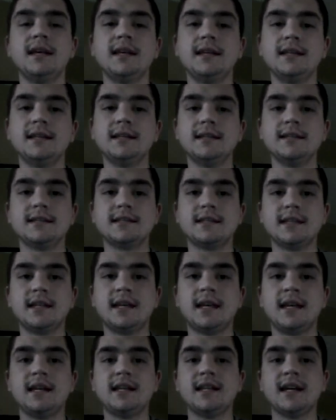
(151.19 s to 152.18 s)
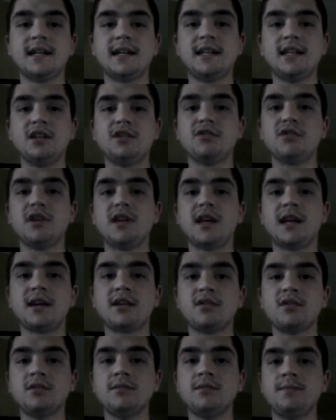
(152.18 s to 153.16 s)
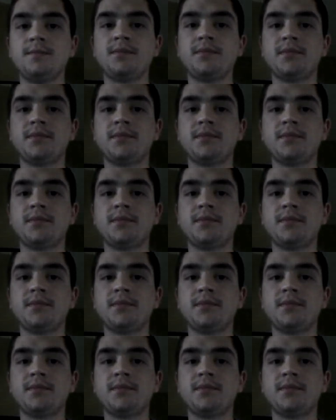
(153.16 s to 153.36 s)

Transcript: is a 90-degree angle.